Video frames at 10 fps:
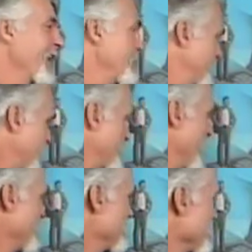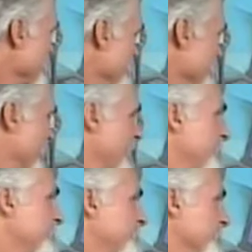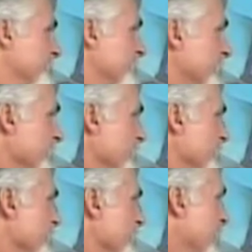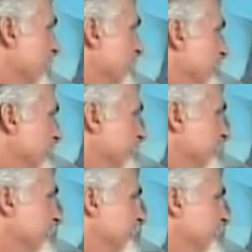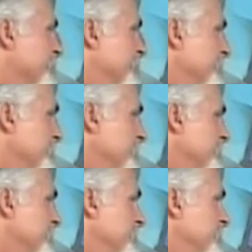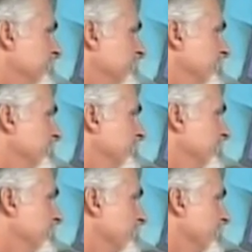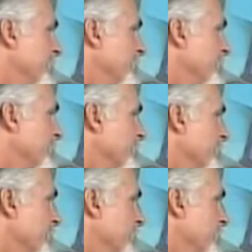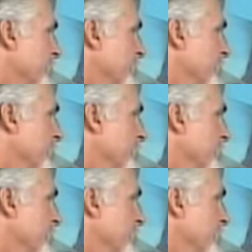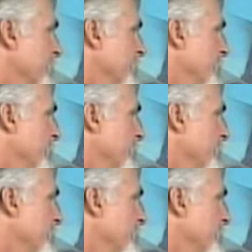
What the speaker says: No words are spoken by the person on screen.